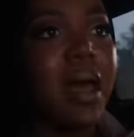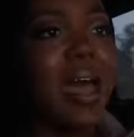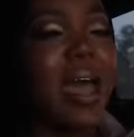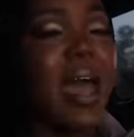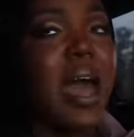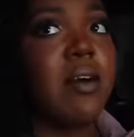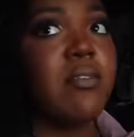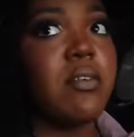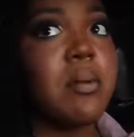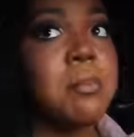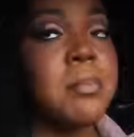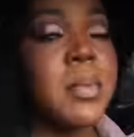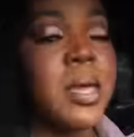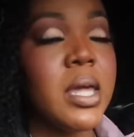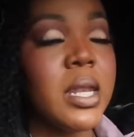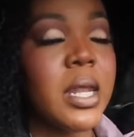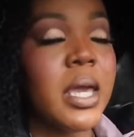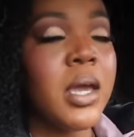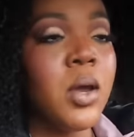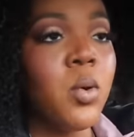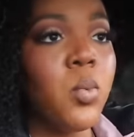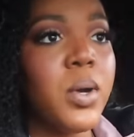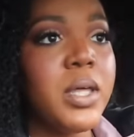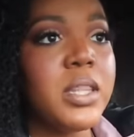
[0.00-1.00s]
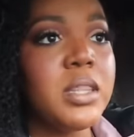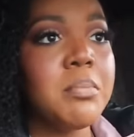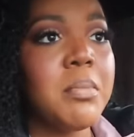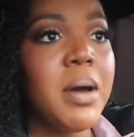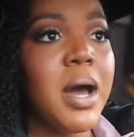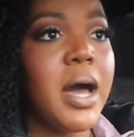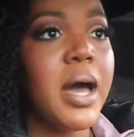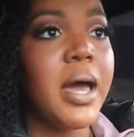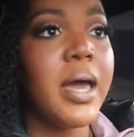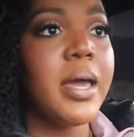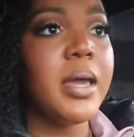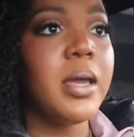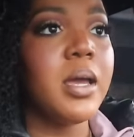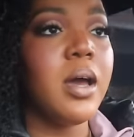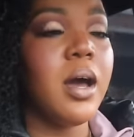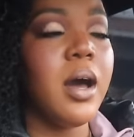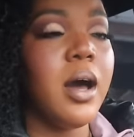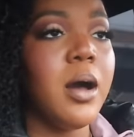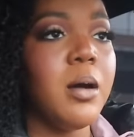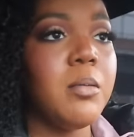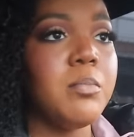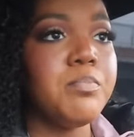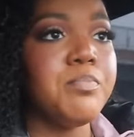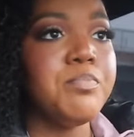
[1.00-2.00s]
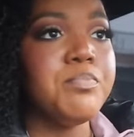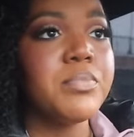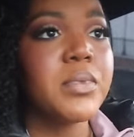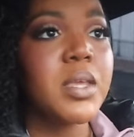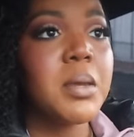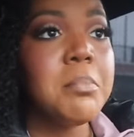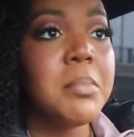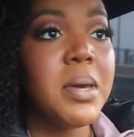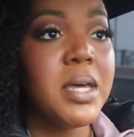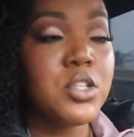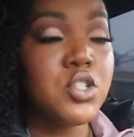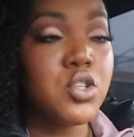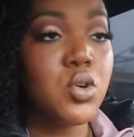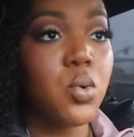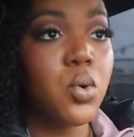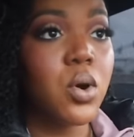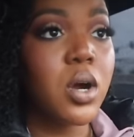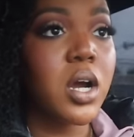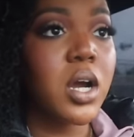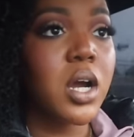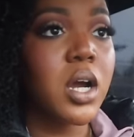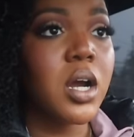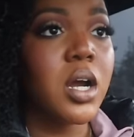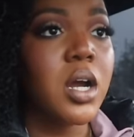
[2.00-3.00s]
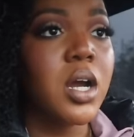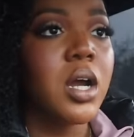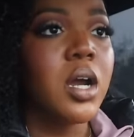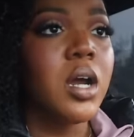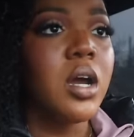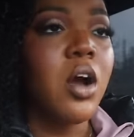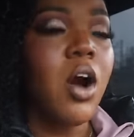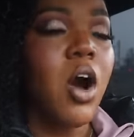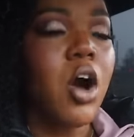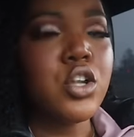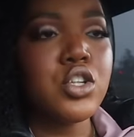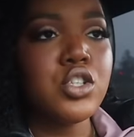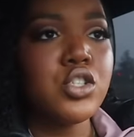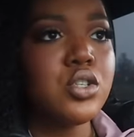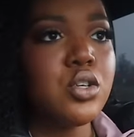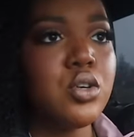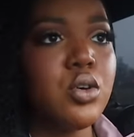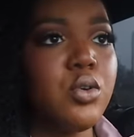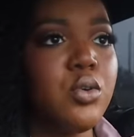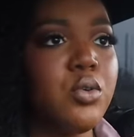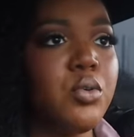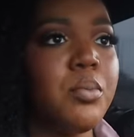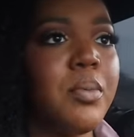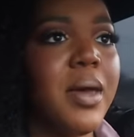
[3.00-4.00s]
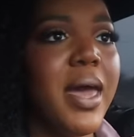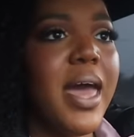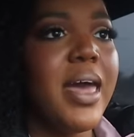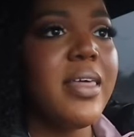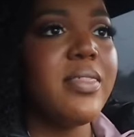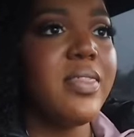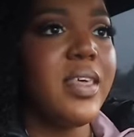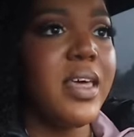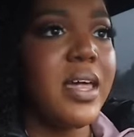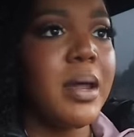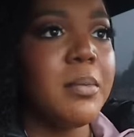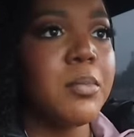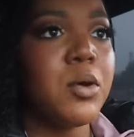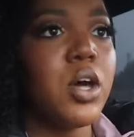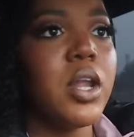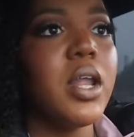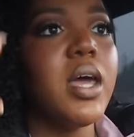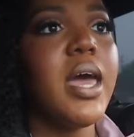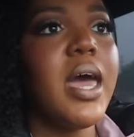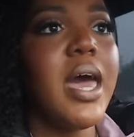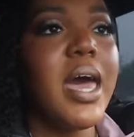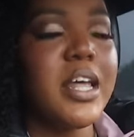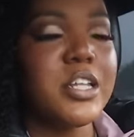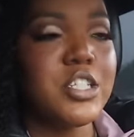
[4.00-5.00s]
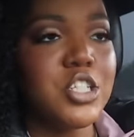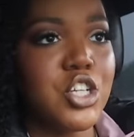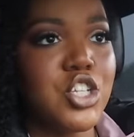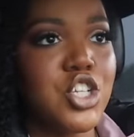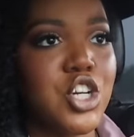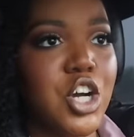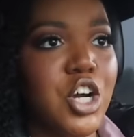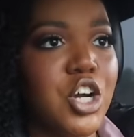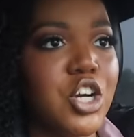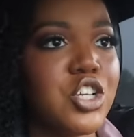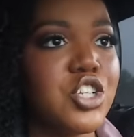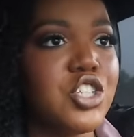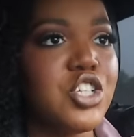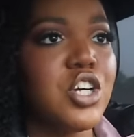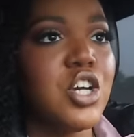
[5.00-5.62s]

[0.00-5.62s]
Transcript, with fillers: I have a meeting with my mentor on Zoom, and then I'm gonna head to church.